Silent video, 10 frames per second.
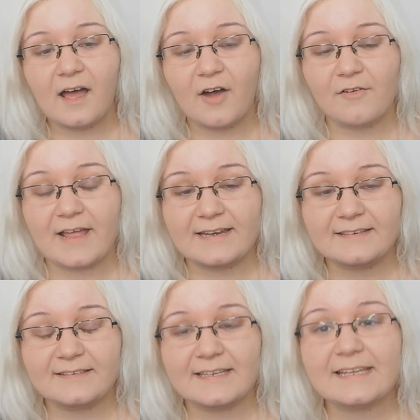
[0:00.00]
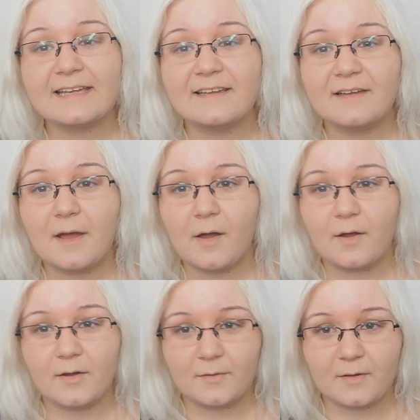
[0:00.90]
or anything.
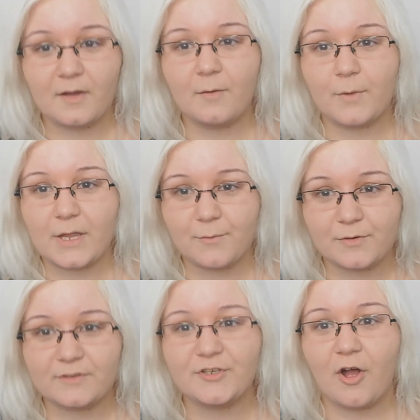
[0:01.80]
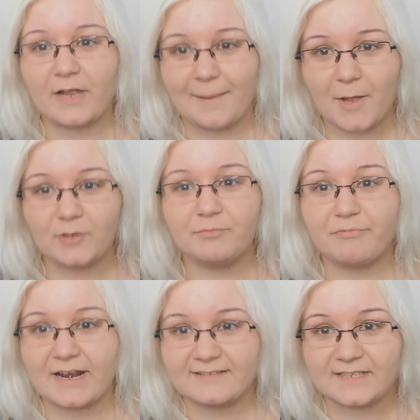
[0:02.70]
We wouldn't talk about
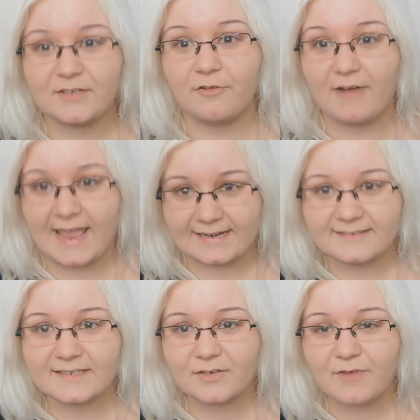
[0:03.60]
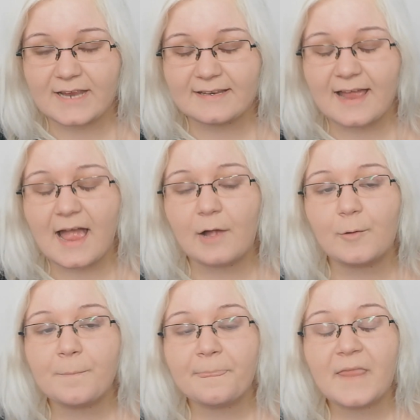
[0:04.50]
Brexit or anything right
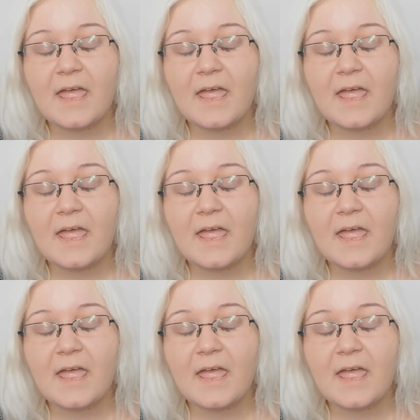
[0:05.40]
now,